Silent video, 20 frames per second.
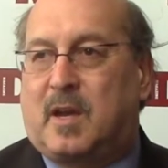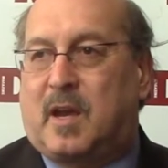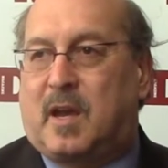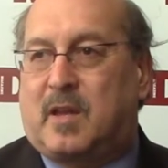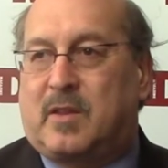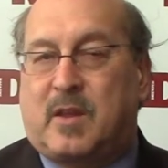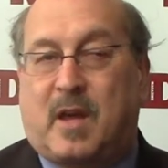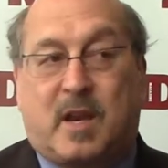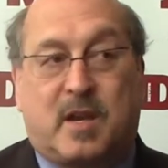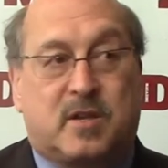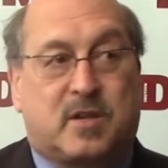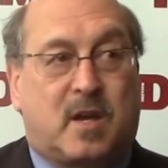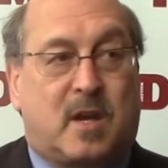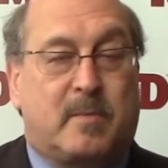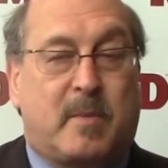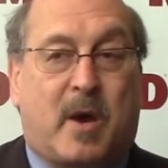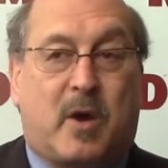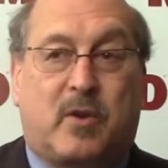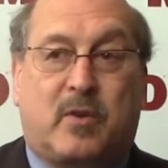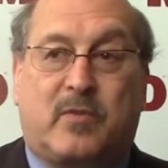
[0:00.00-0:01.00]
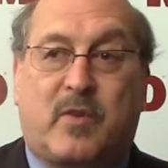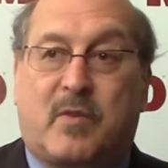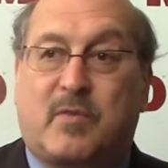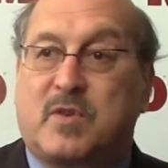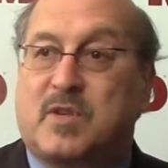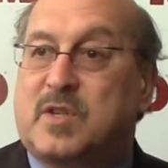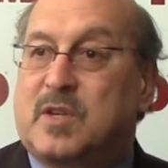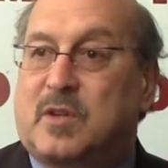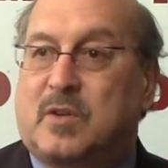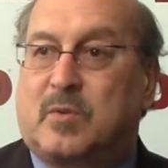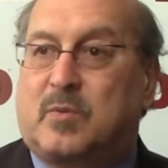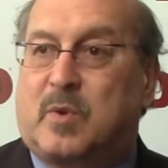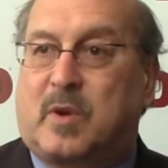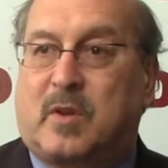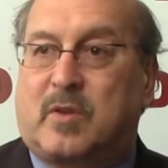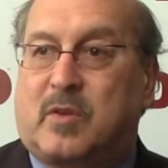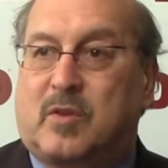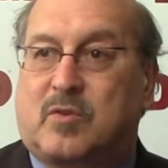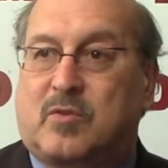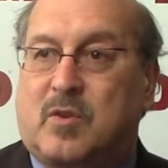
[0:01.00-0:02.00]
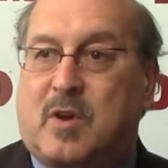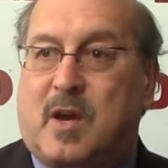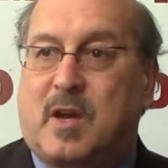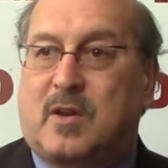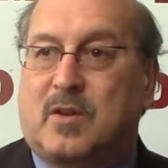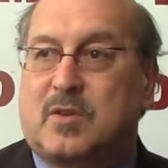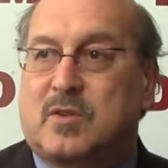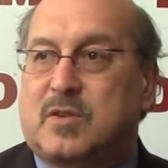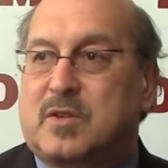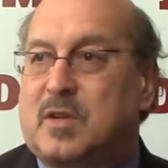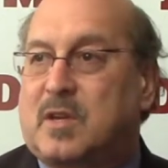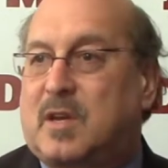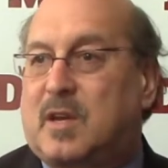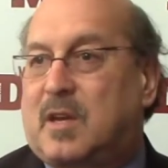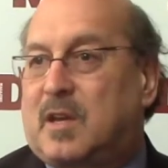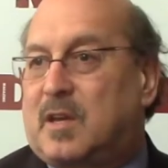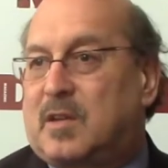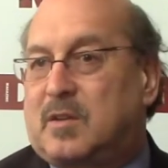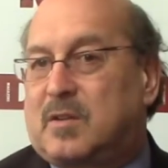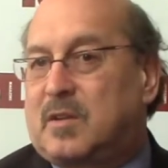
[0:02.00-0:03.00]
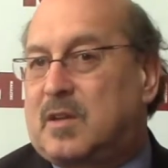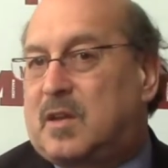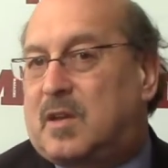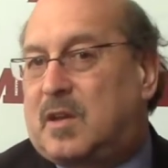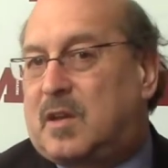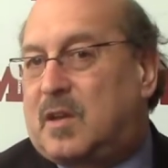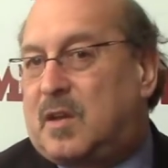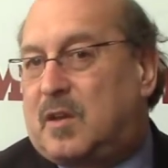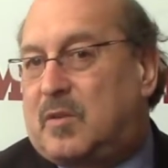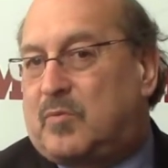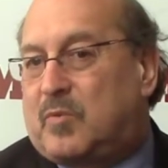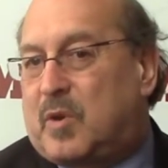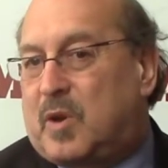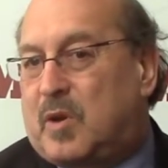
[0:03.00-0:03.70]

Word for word: and that has come out of every single one of the trials, and uh,